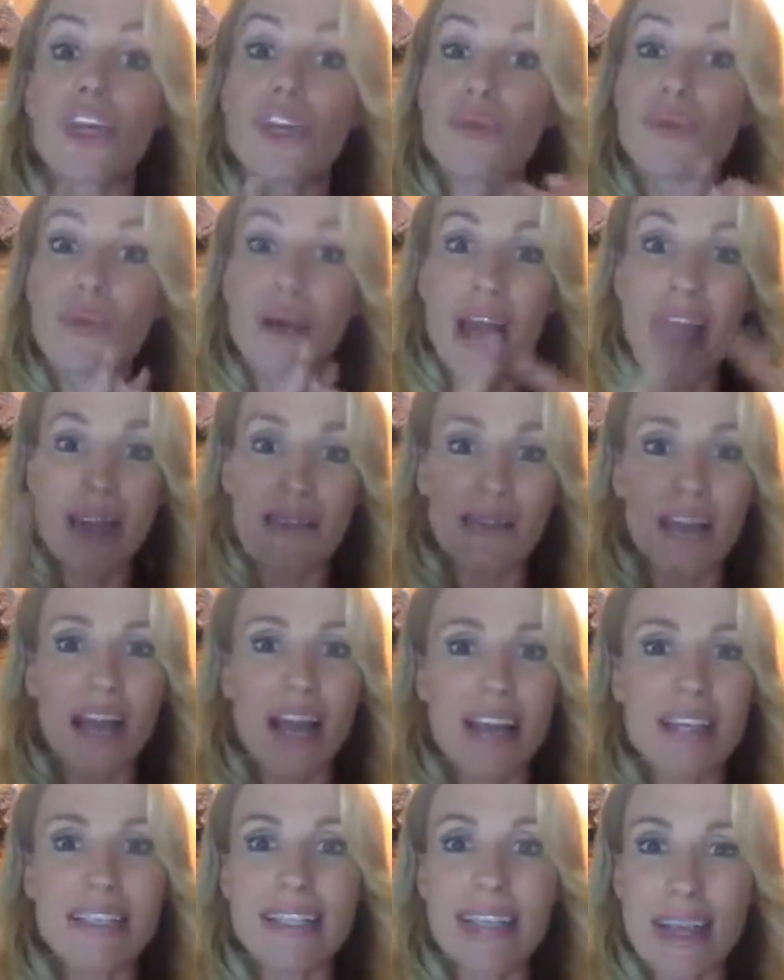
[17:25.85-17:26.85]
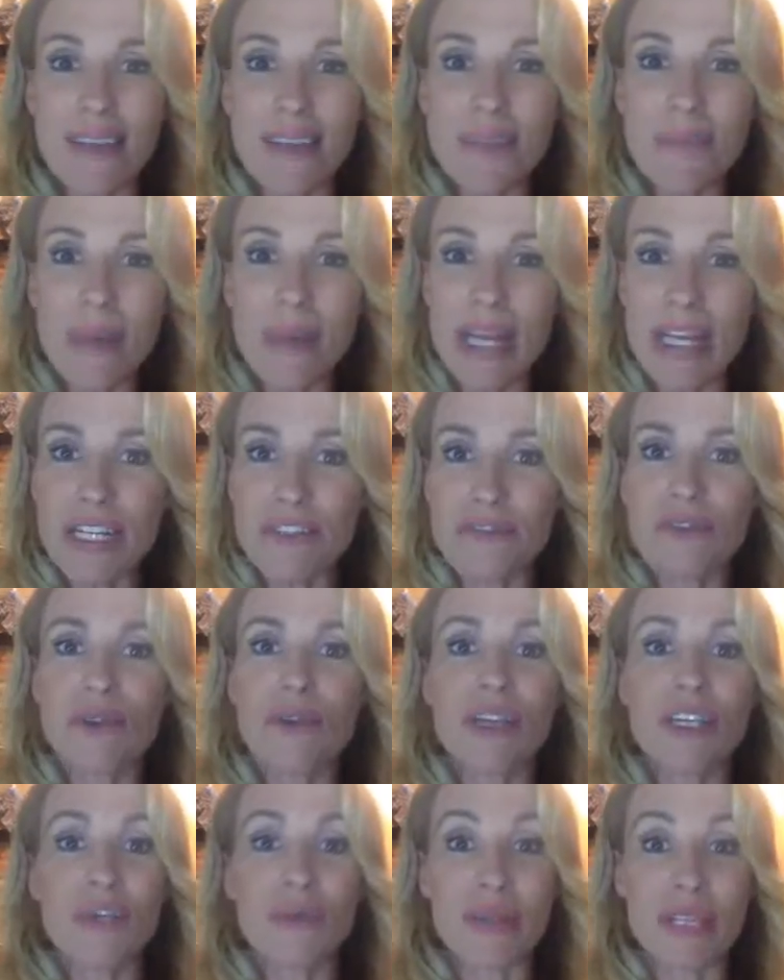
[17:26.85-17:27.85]
You'd want to have a nice sales page
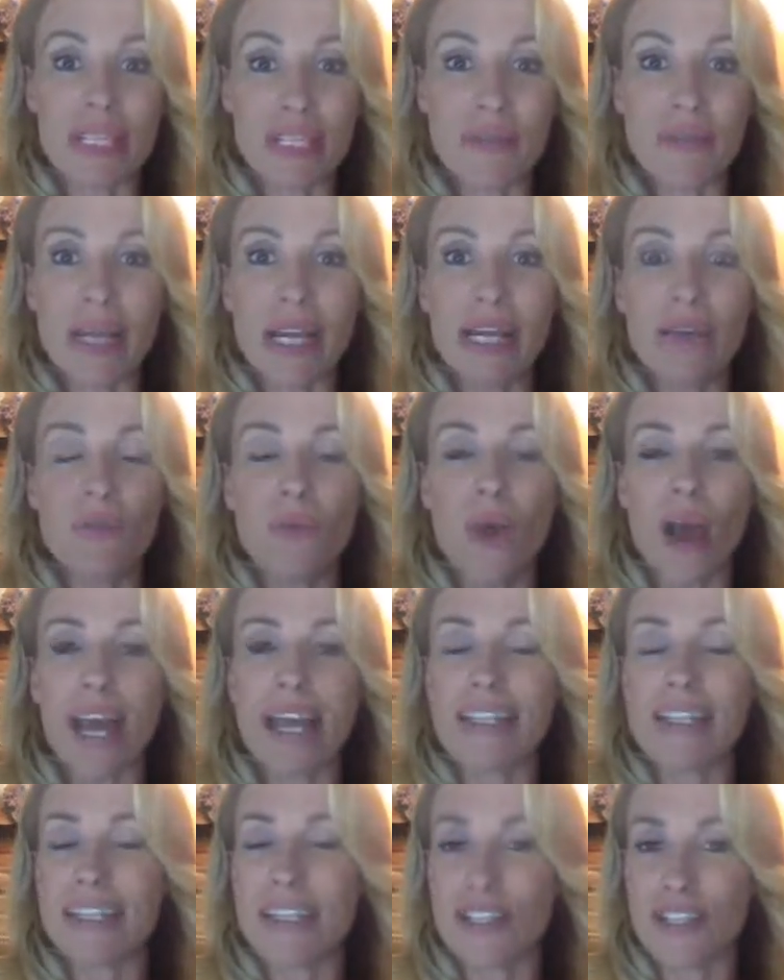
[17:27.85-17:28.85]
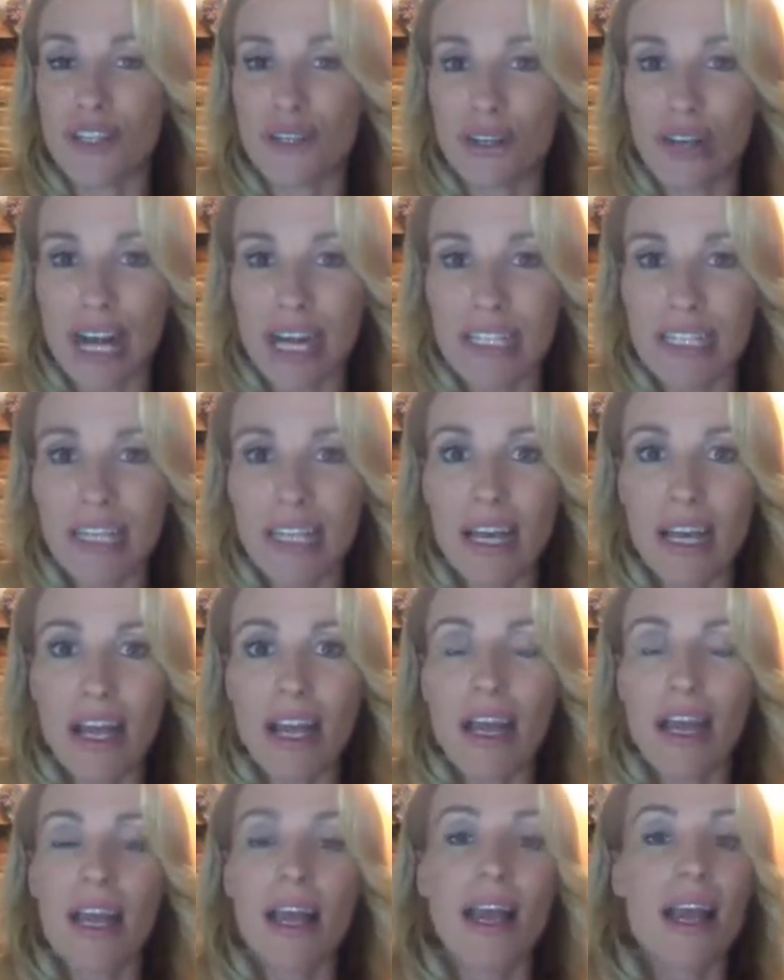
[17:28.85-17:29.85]
for it to explain why it's such a good idea.